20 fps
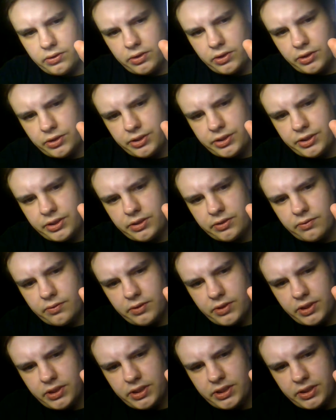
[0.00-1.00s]
there's
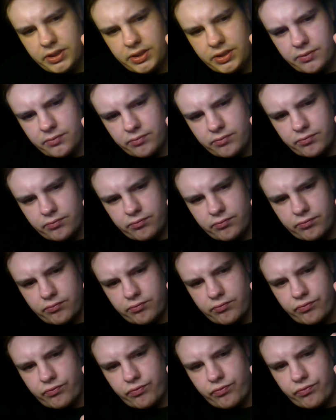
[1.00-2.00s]
this
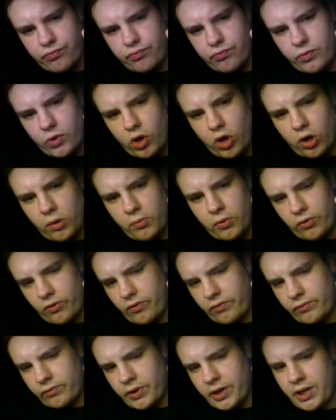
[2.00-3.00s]

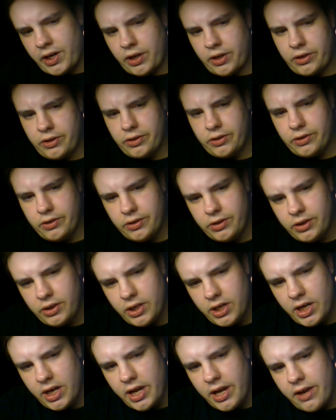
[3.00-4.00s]
armor right here.
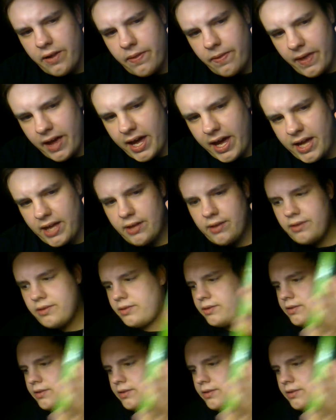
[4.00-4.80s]
That